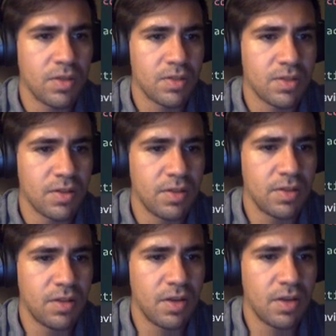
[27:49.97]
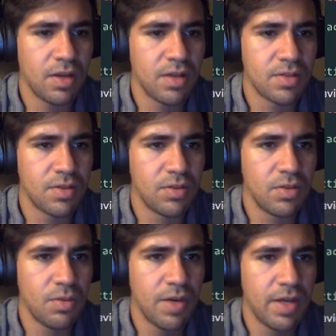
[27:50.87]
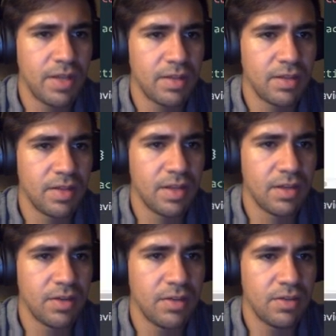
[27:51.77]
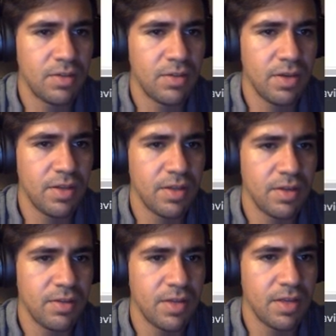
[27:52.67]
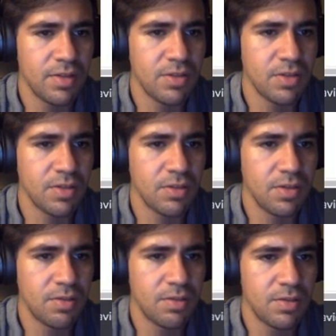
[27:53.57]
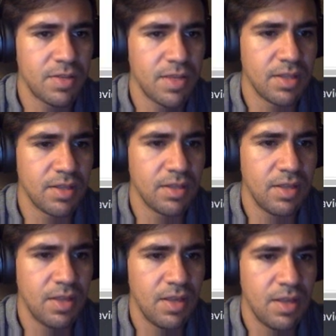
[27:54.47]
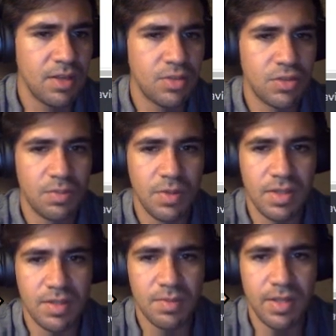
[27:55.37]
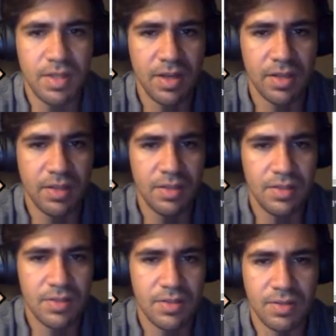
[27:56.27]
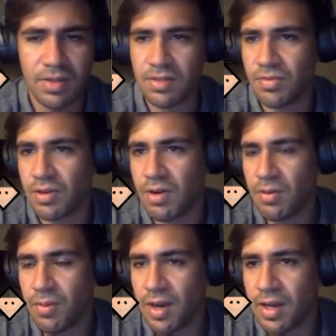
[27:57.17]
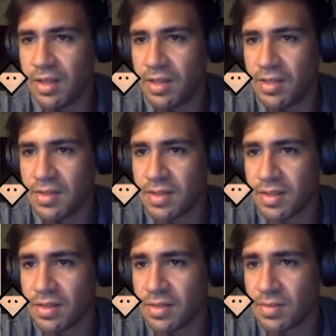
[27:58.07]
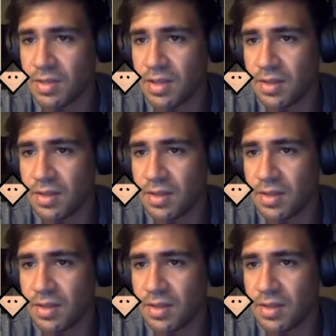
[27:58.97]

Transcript: sorry. So UI layer data show equals sending. It should be display none. So let's figure out why it's not display none.